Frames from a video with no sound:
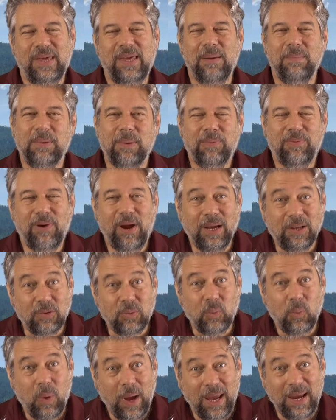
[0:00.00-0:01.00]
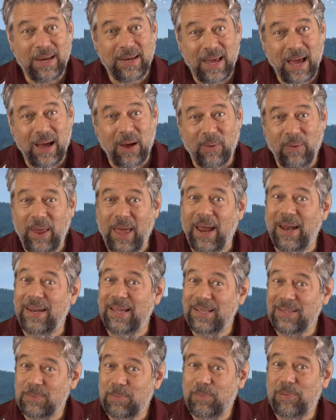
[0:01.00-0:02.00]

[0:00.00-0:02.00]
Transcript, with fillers: keep the price way down and it's